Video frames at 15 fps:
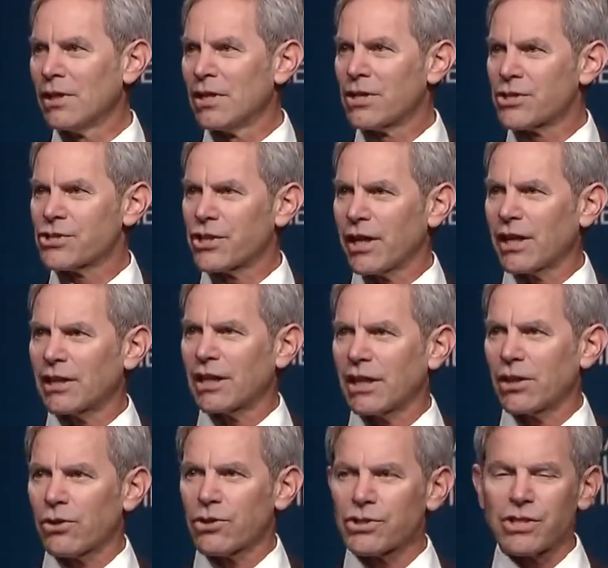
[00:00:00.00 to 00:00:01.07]
City
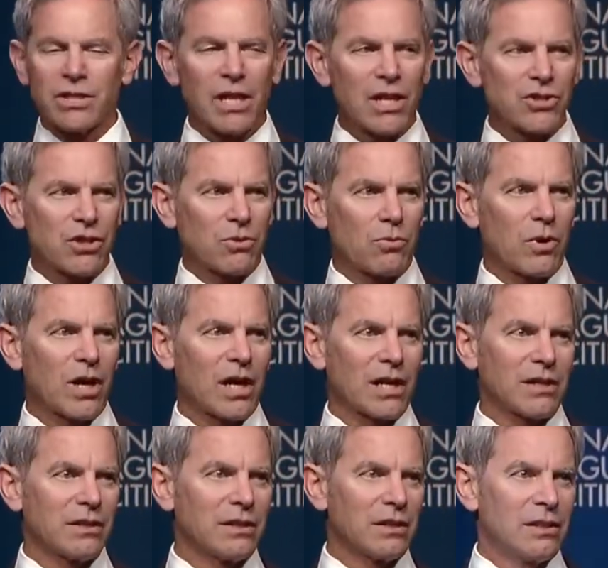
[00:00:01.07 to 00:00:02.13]
leaders
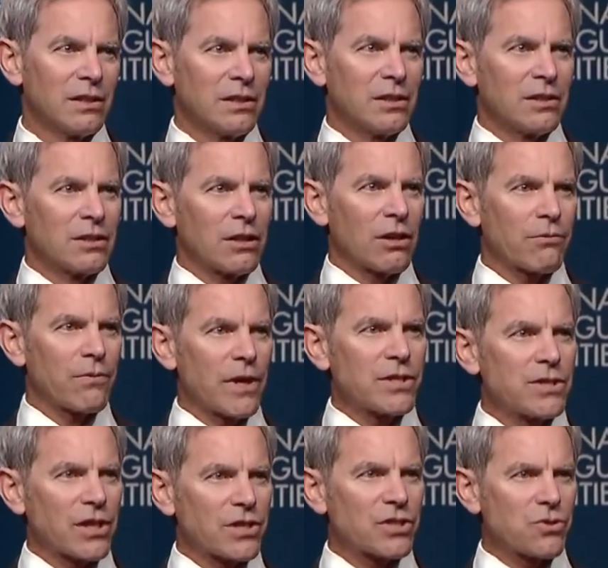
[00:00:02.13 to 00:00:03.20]
nationwide are
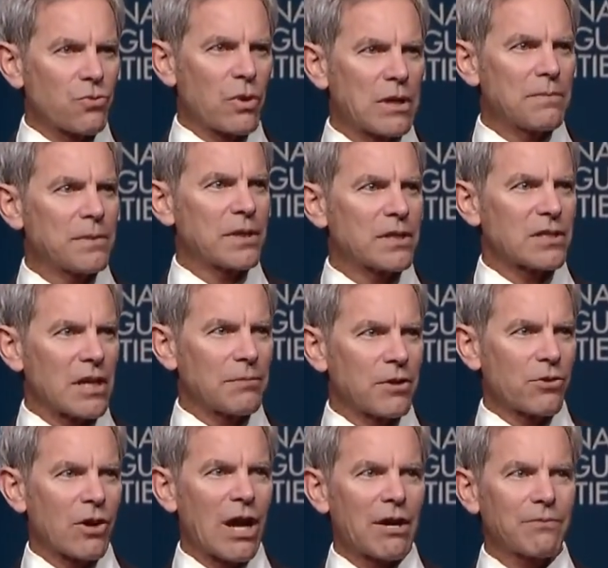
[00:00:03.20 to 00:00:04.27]
facing sweeping
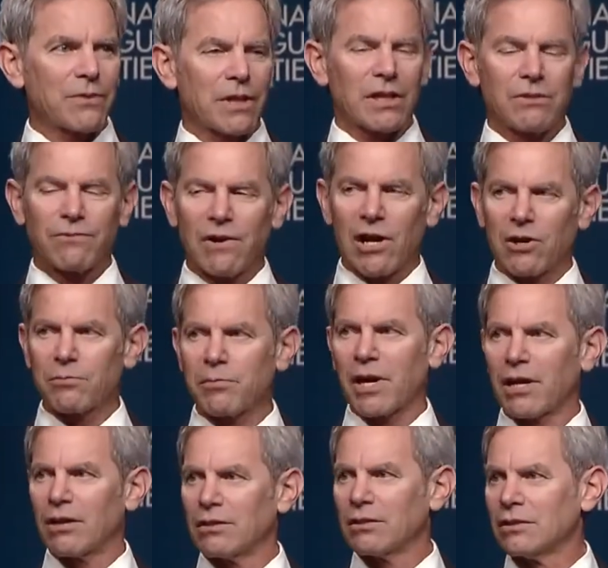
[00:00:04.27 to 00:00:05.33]
demographic,
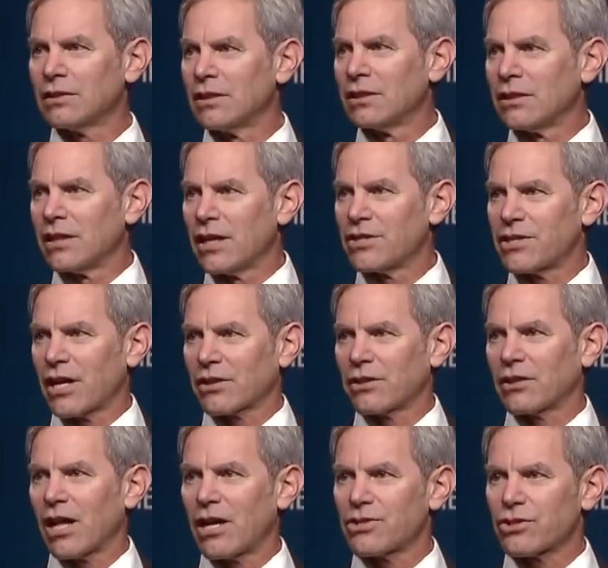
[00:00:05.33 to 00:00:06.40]
environmental, and
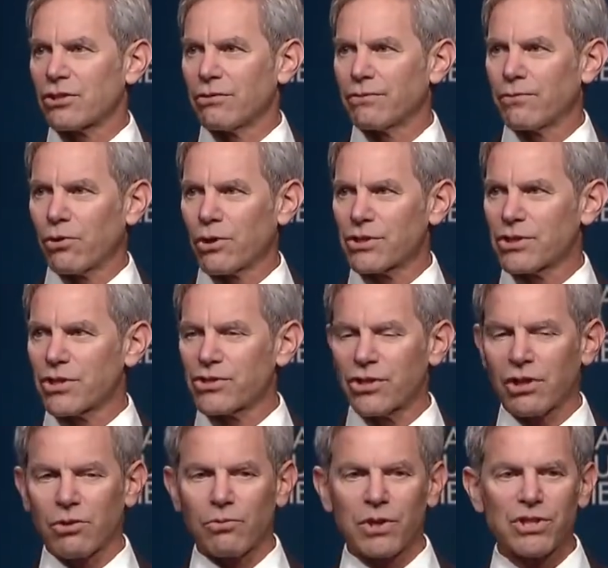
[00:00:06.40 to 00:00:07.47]
technological forces
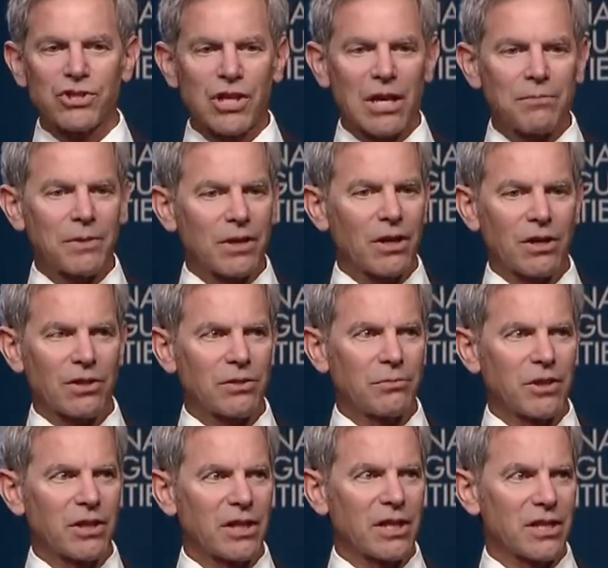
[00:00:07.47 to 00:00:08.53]
that are reshaping our
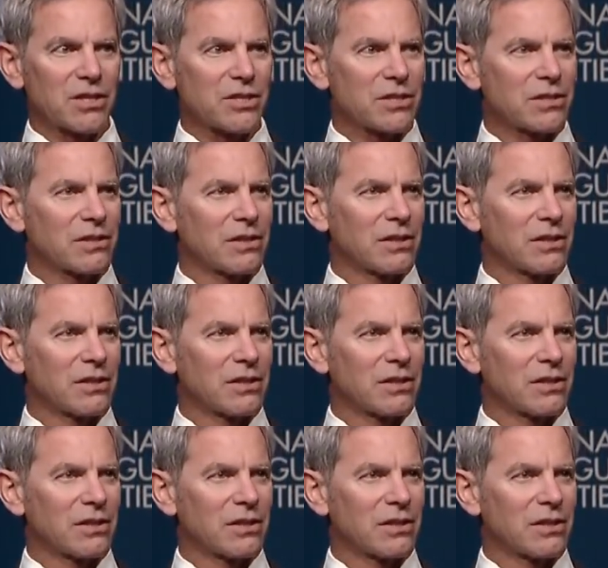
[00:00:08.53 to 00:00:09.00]
communities.